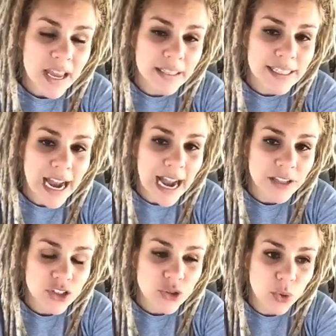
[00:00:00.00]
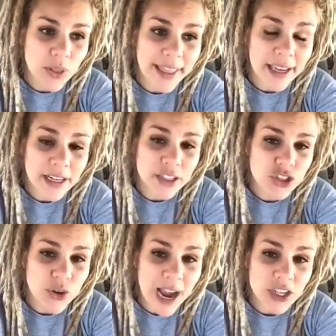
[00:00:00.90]
attached or like an
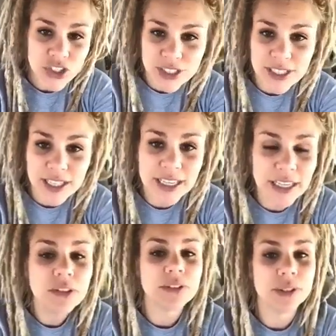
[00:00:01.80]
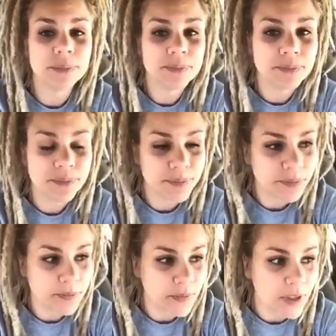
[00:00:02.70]
attraction to the guilt
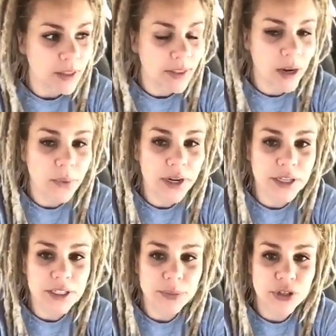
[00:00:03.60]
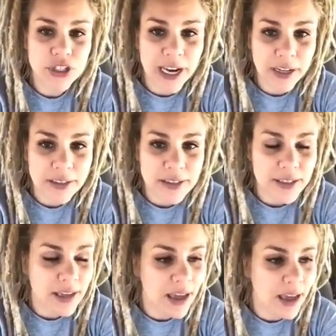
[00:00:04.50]
that I wanted to project,
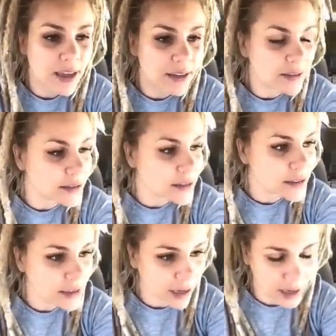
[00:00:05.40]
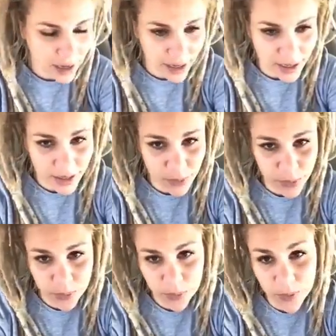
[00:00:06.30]
and I
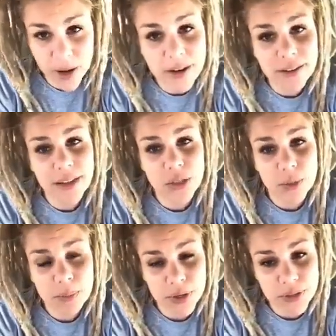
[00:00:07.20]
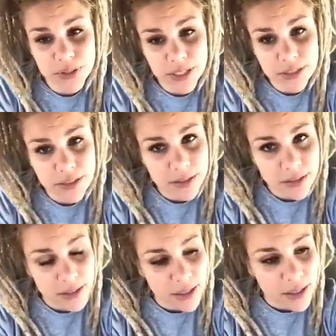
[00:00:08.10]
wanted the other person
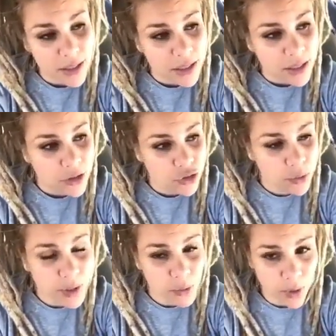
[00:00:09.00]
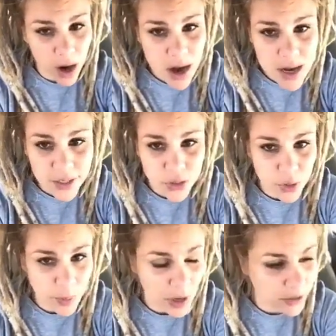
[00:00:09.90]
to be wrong and to
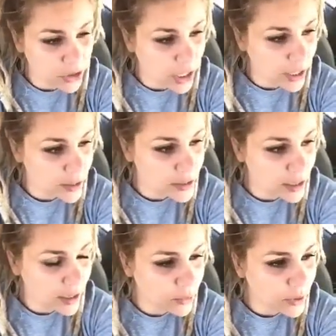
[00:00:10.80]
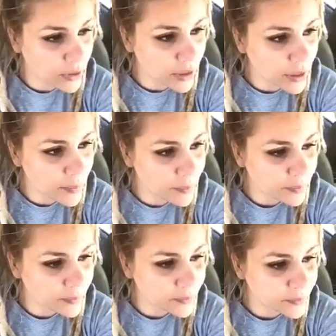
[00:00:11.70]
apologize, and I really
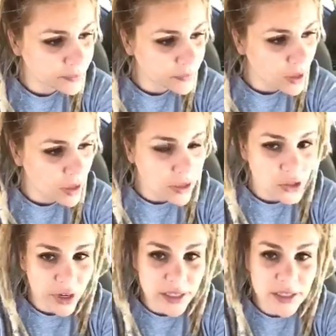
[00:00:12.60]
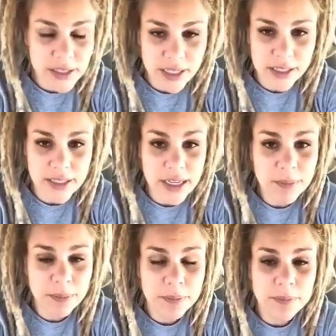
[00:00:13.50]
tried to dig
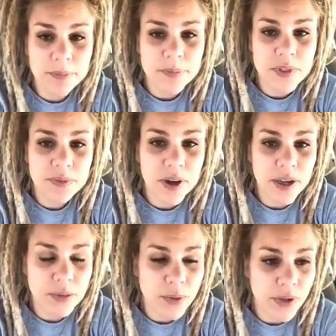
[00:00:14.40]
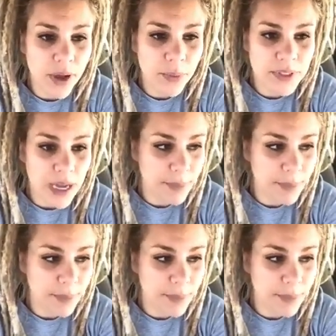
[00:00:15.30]
deep to find where that was